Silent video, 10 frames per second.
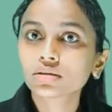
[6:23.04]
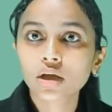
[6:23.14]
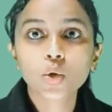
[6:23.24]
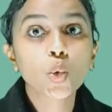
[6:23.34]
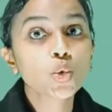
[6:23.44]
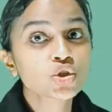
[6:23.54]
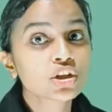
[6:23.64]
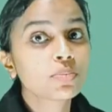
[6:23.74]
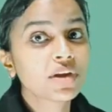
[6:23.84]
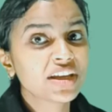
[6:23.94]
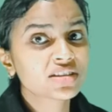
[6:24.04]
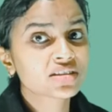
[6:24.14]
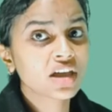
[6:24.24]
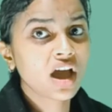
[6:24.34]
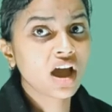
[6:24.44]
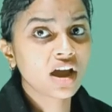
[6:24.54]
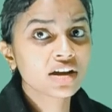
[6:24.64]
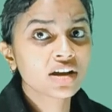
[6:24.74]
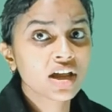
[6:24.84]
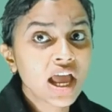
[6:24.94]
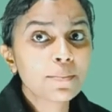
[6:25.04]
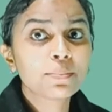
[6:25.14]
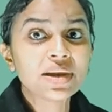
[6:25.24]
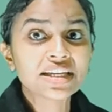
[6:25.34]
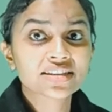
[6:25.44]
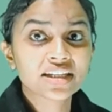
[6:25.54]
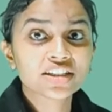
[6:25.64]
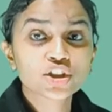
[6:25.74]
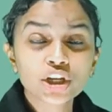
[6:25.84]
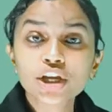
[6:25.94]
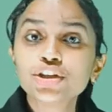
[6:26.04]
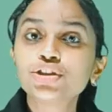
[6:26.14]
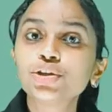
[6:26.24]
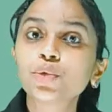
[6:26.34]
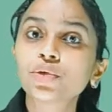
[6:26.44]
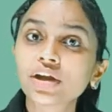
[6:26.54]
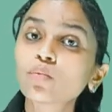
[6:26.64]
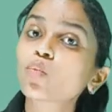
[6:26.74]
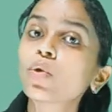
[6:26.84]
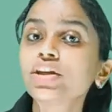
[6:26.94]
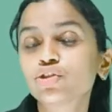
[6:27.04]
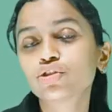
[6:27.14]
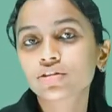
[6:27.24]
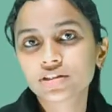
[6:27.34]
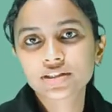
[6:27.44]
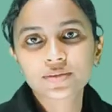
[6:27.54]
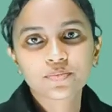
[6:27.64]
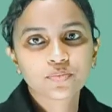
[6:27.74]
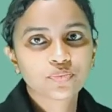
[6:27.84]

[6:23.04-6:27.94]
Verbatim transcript: The coastal plains are pleasant during winters.